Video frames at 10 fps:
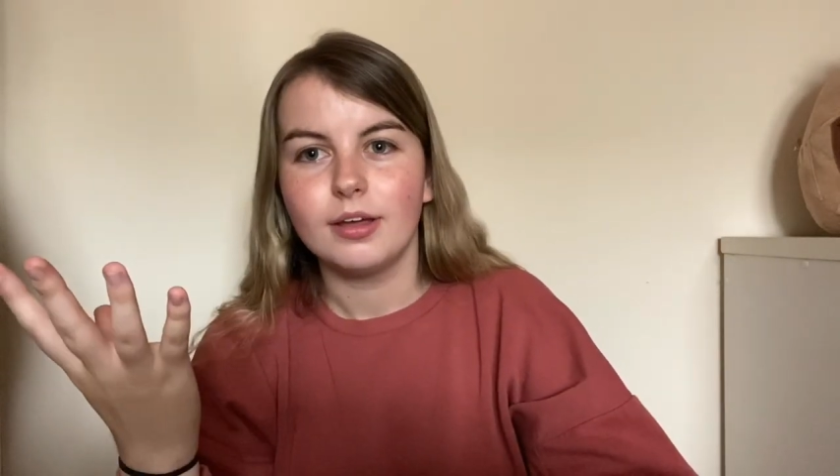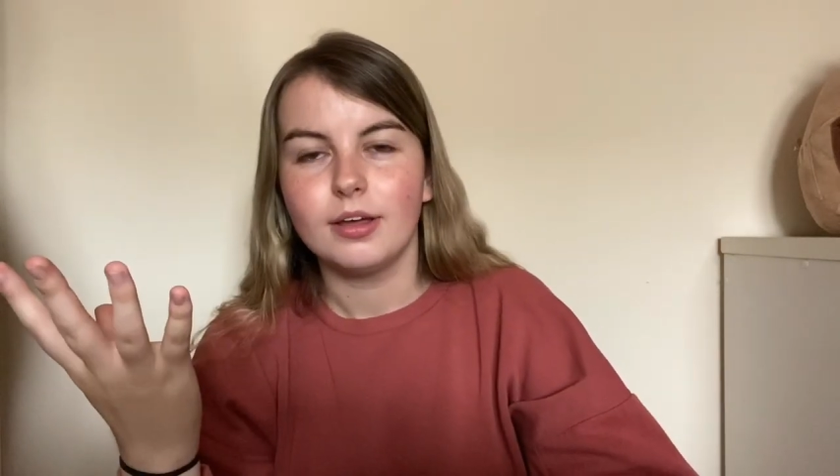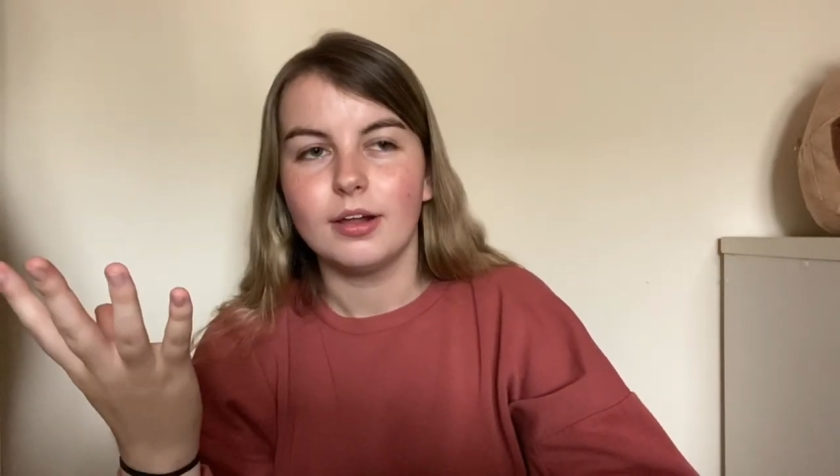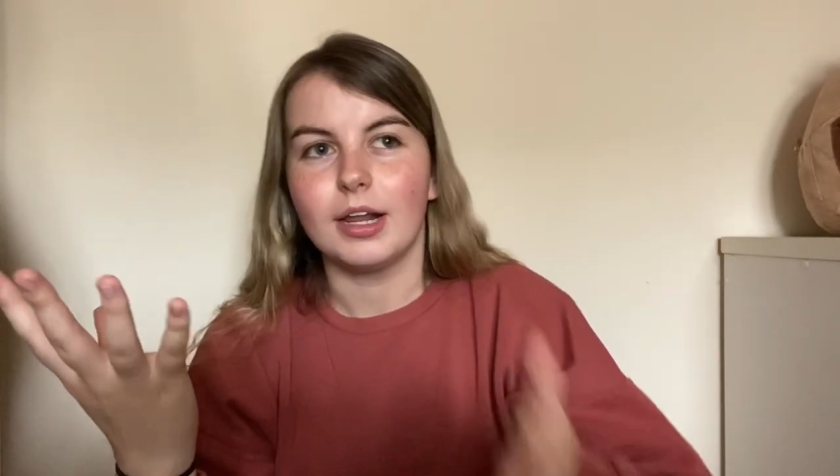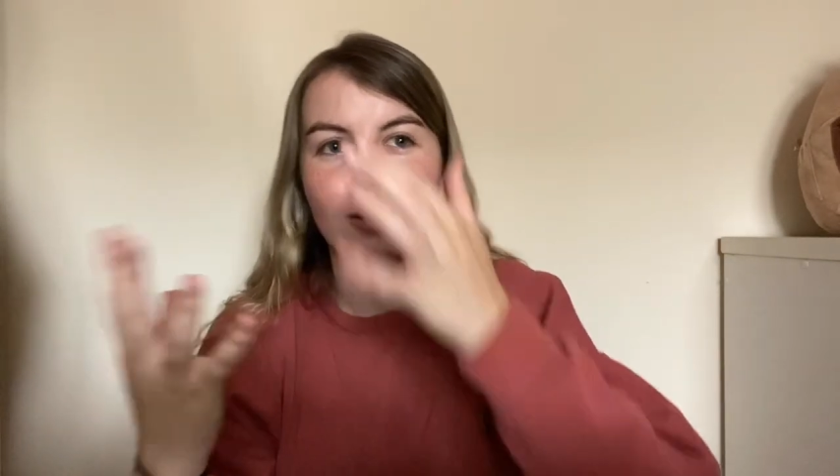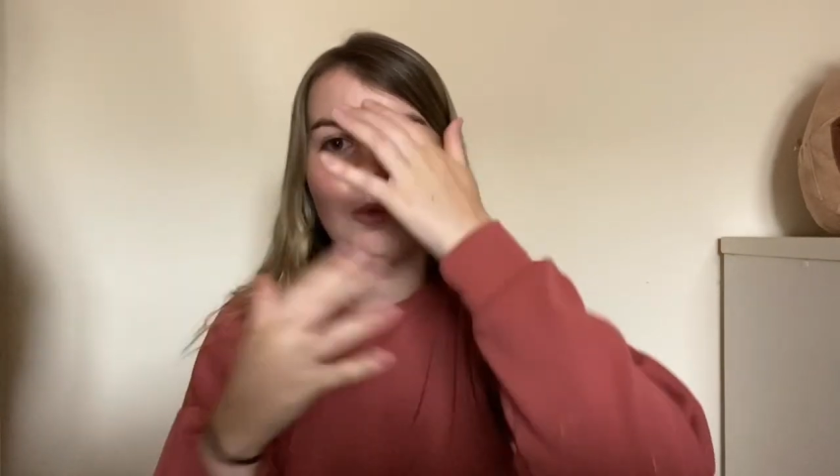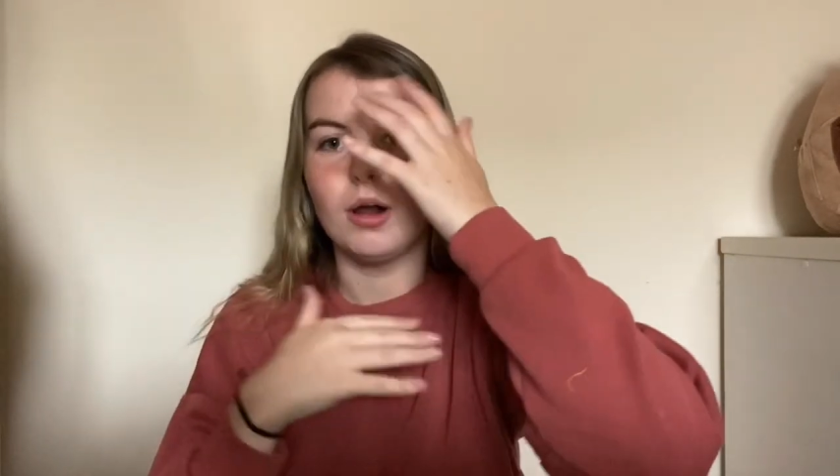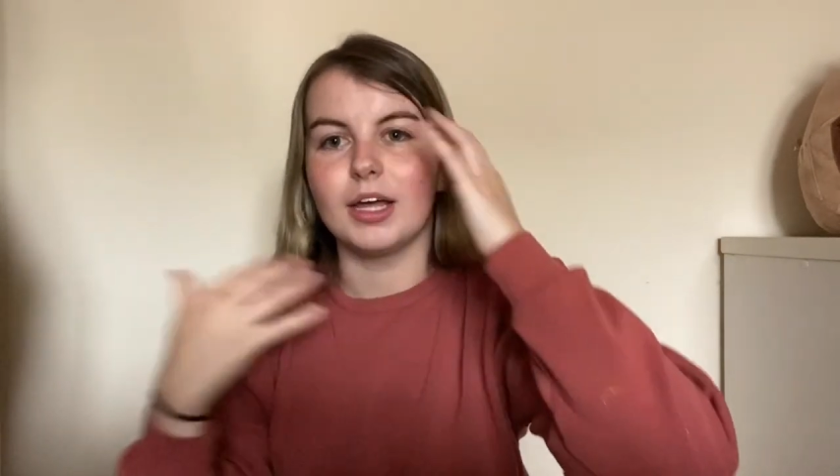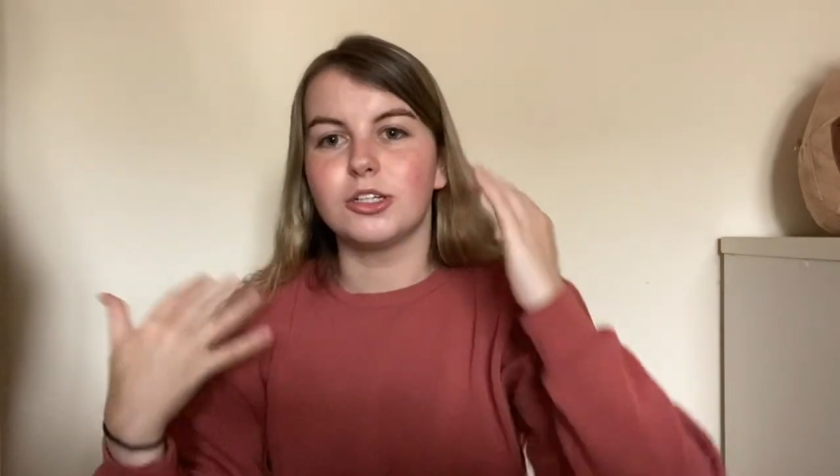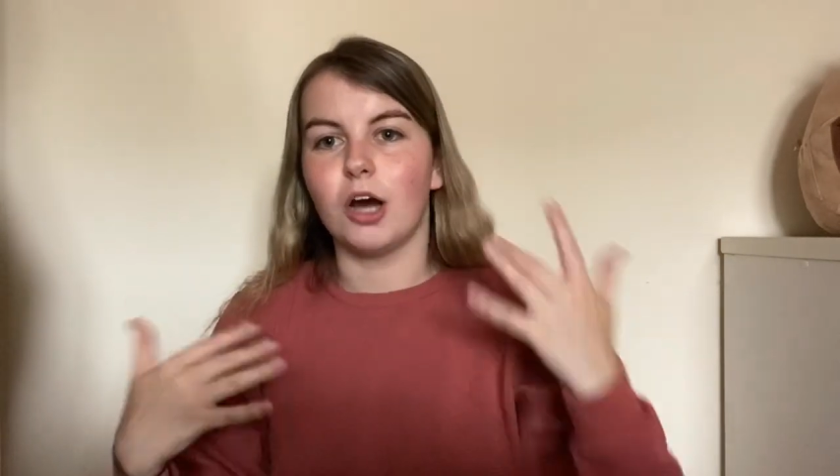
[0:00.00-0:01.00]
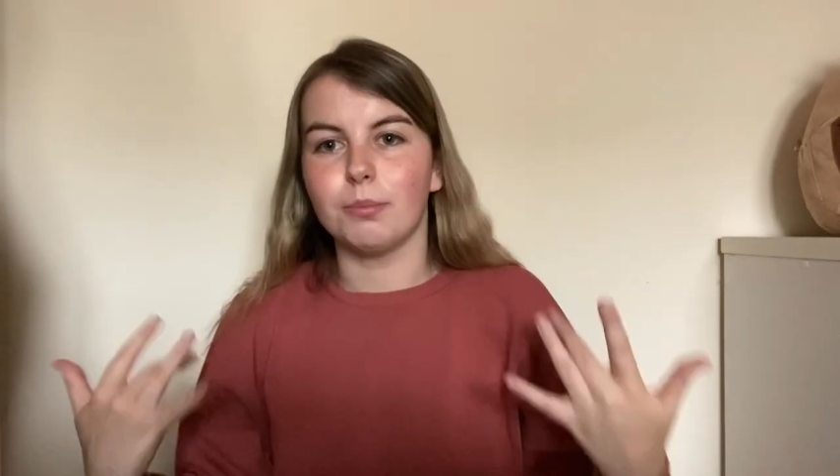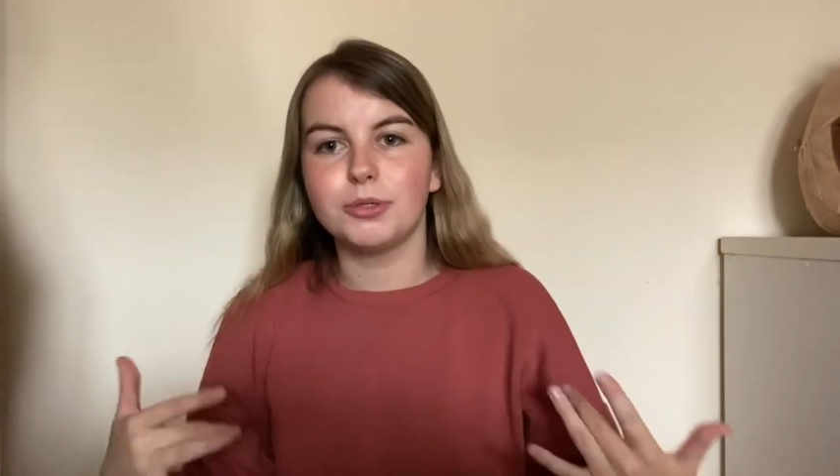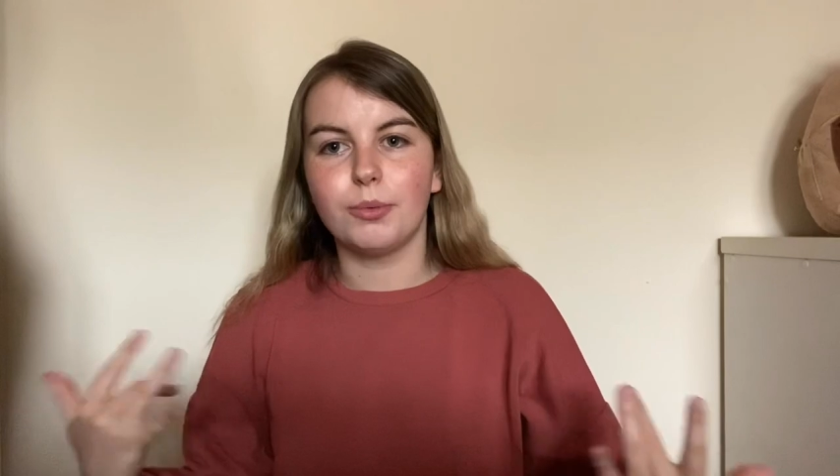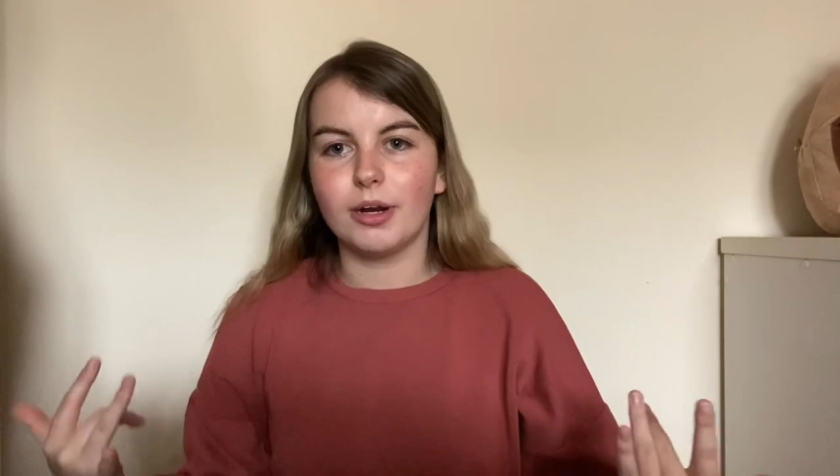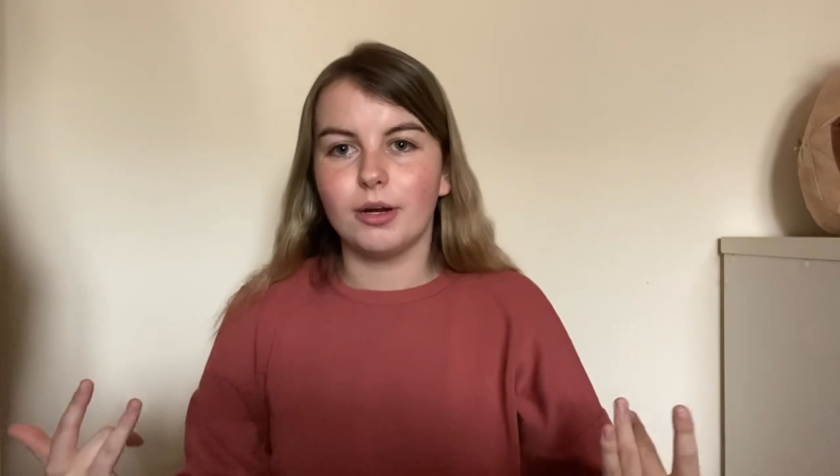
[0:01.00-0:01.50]
Like what like top to
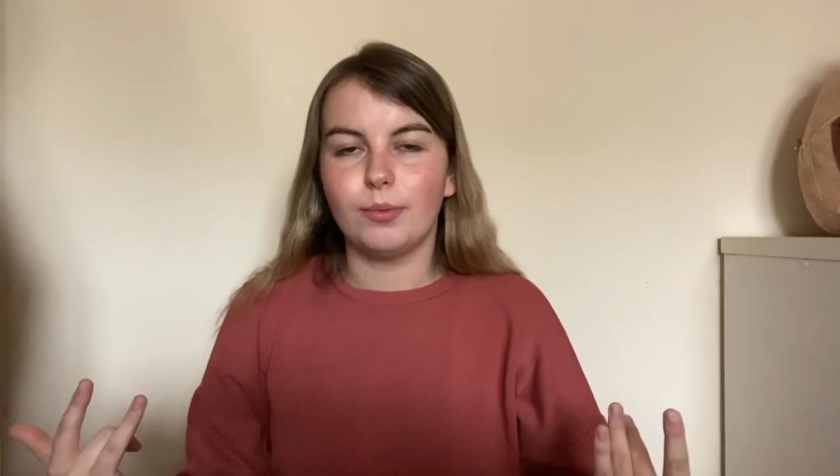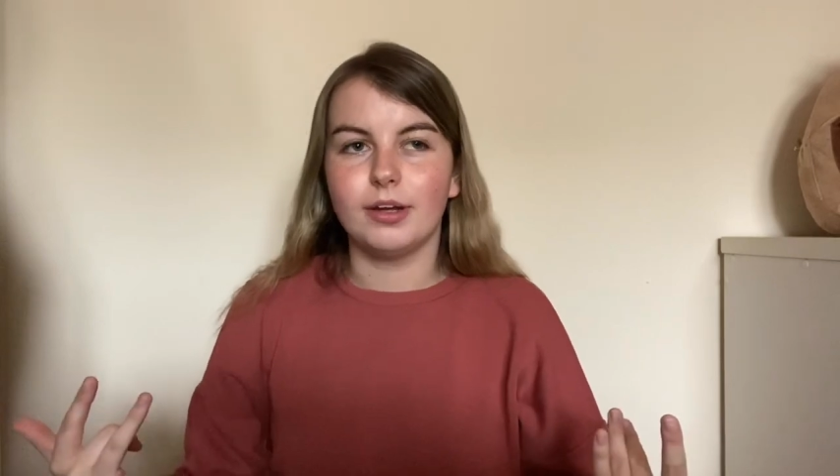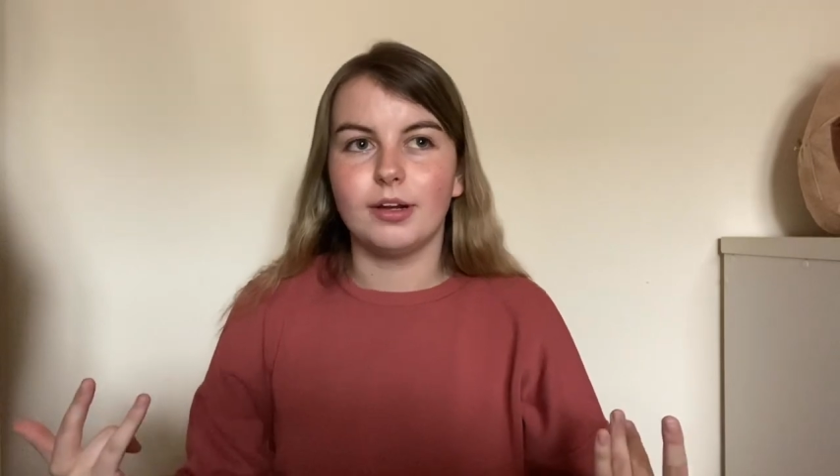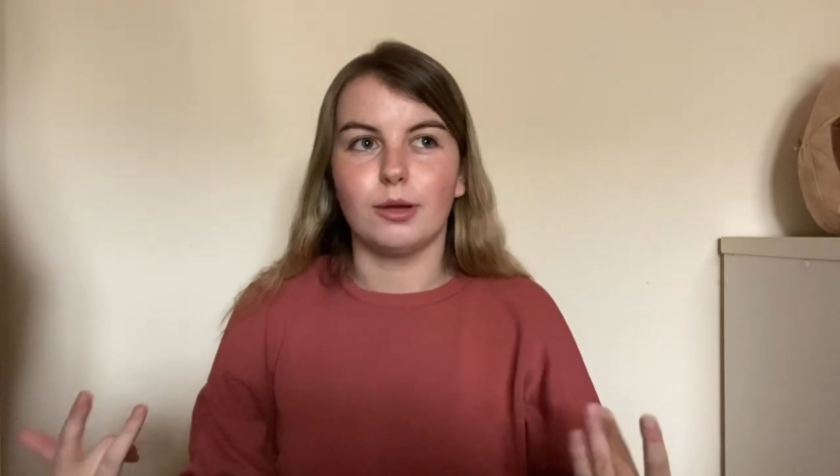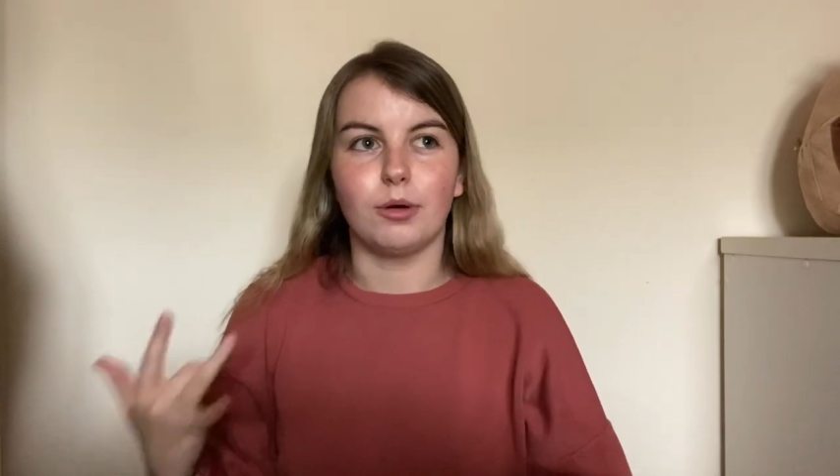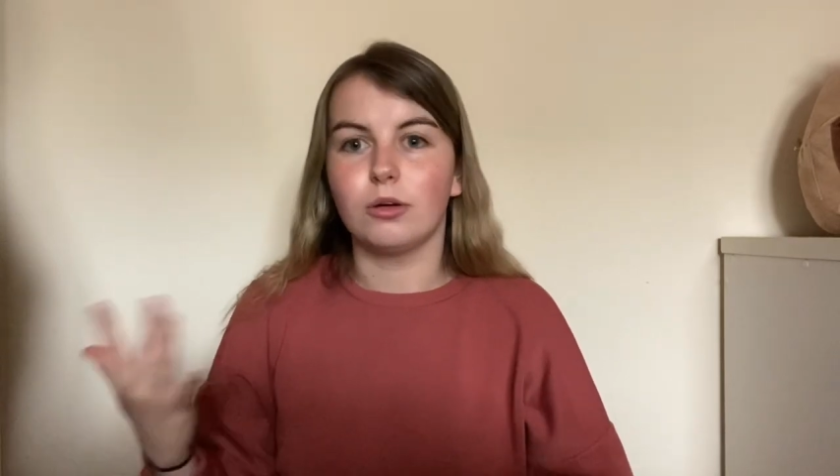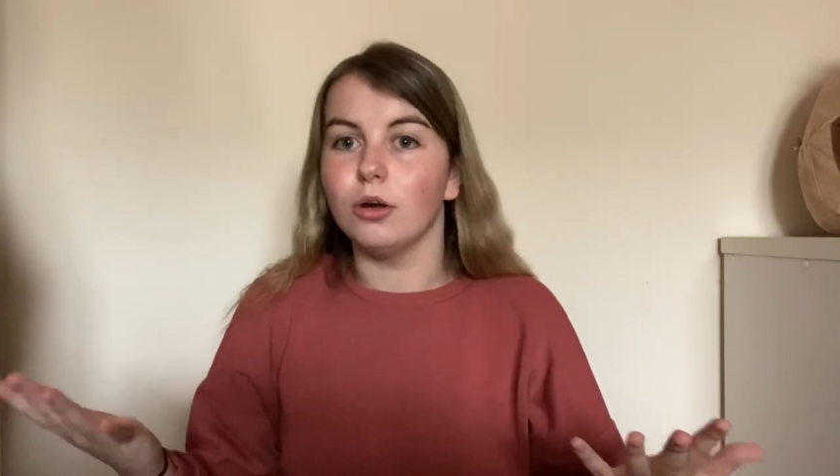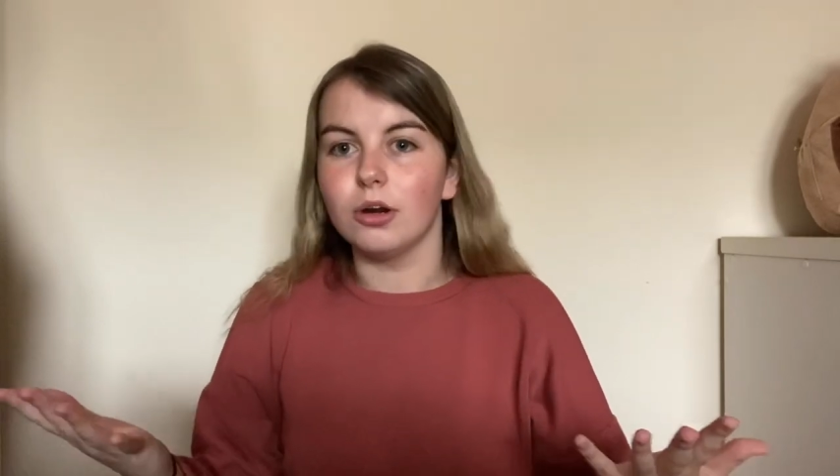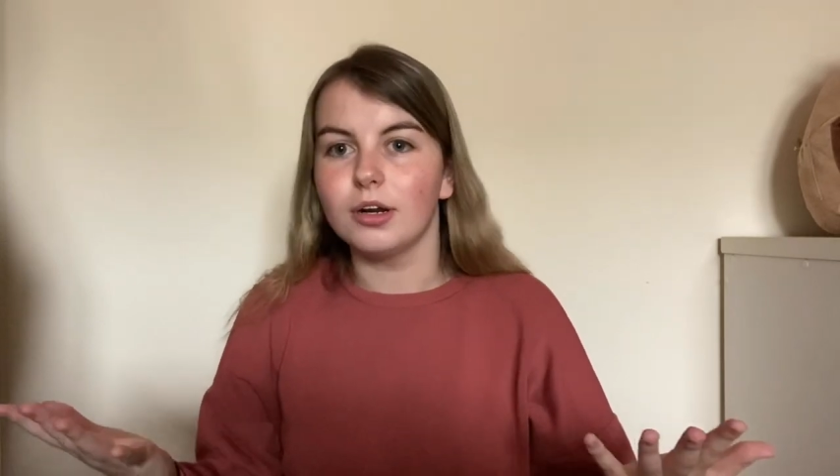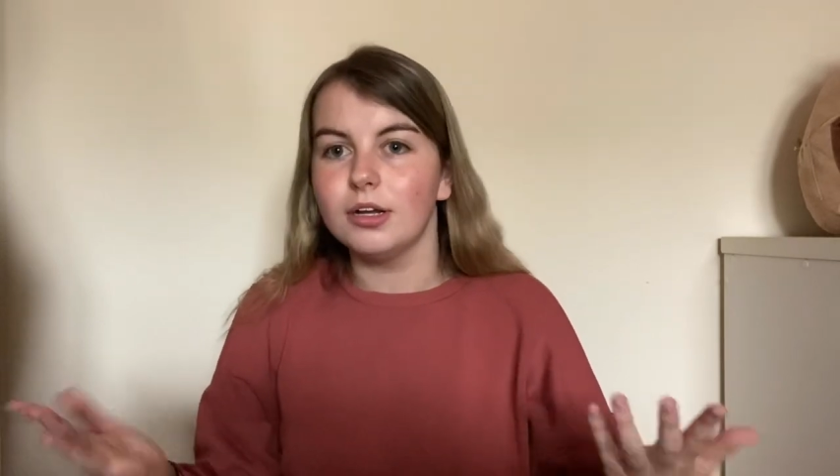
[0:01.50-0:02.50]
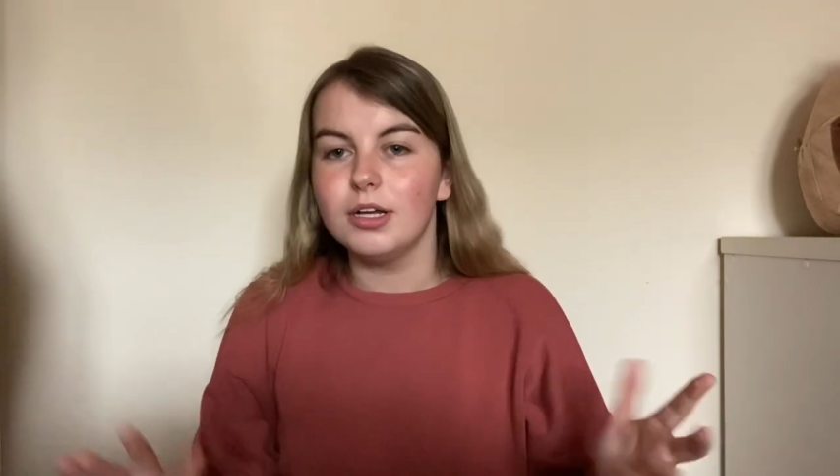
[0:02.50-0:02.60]
wear it with, like what colour.